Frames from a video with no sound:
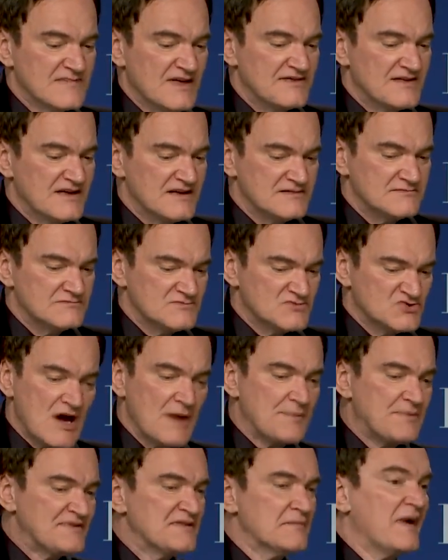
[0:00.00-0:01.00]
and then
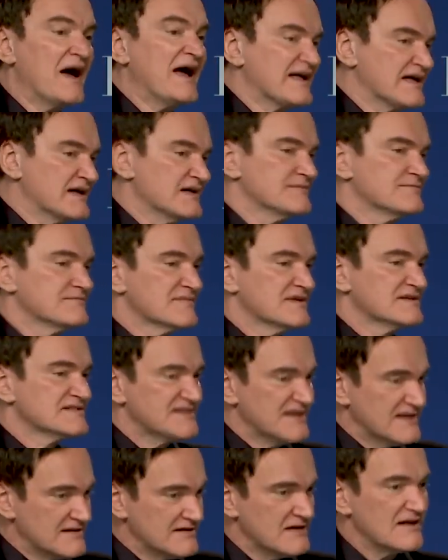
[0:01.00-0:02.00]
dropping the mic and
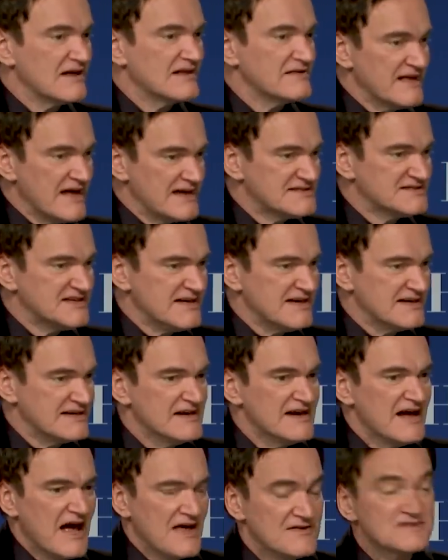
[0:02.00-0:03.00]
saying, okay, that's
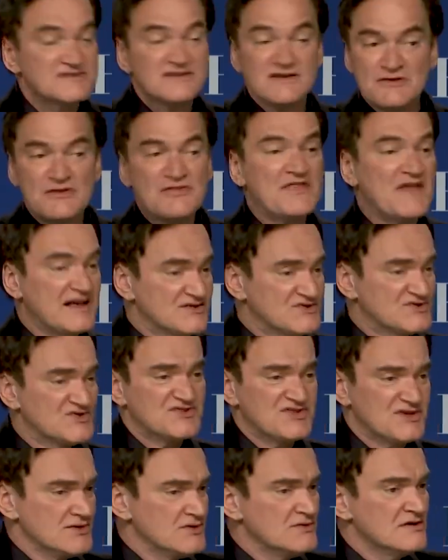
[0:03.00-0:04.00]
it. And there's other things to
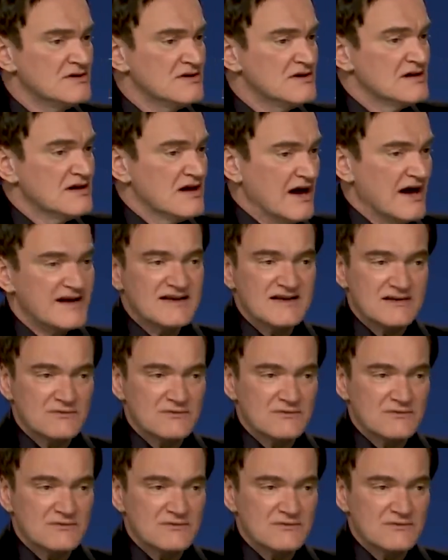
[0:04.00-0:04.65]
do. I